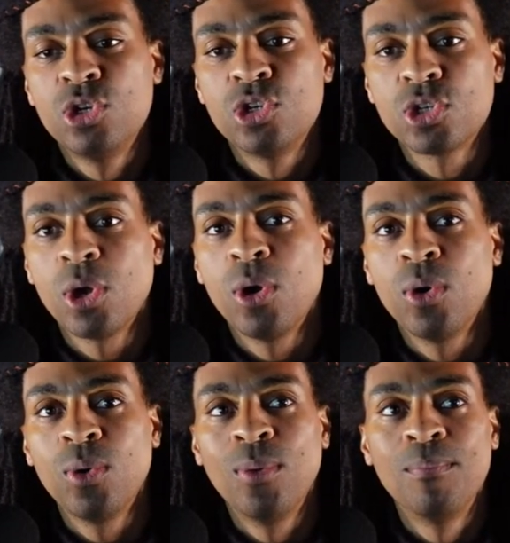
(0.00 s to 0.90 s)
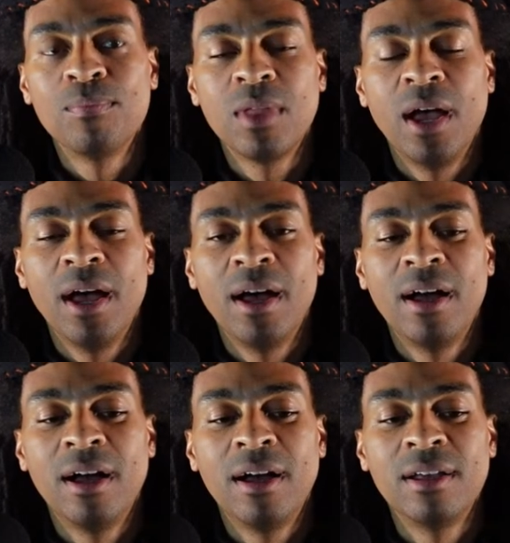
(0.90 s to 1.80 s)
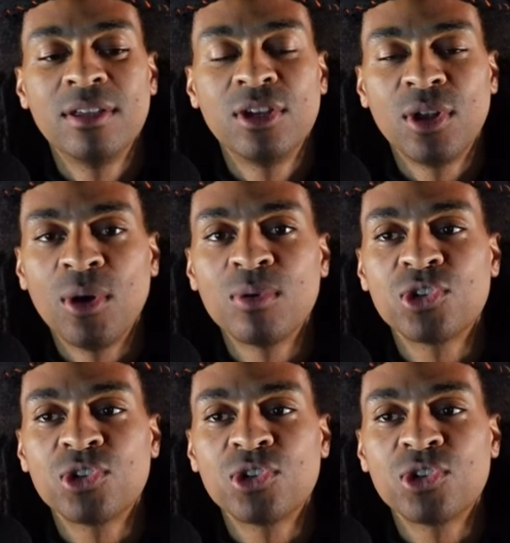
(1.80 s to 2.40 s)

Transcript: So, you know,